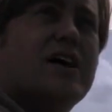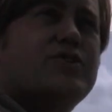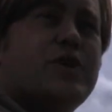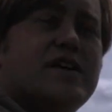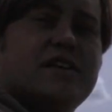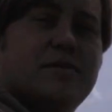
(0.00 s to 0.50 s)

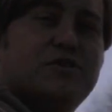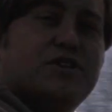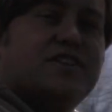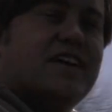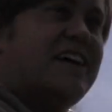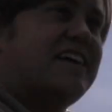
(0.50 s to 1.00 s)
Trans Am
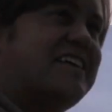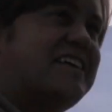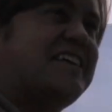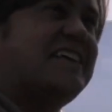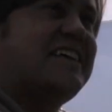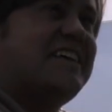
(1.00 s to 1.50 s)
GTA.
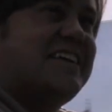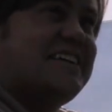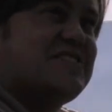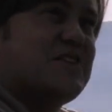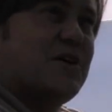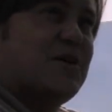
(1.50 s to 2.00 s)

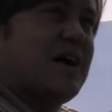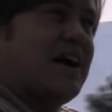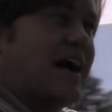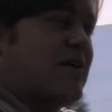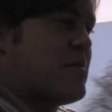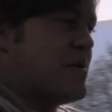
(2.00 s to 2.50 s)
So
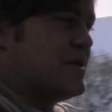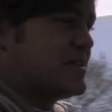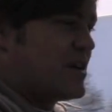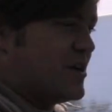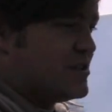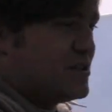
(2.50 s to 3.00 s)
I remember this
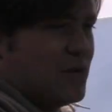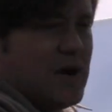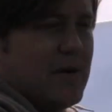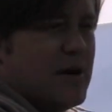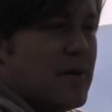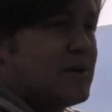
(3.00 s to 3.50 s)
car so well,
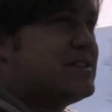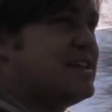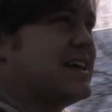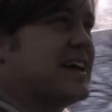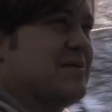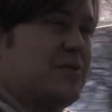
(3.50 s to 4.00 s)
but I remember
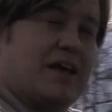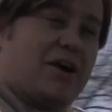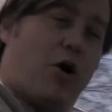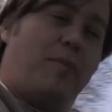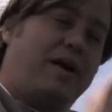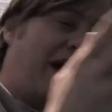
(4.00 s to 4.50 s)
sitting in it, like
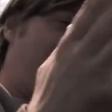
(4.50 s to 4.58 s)
hoping I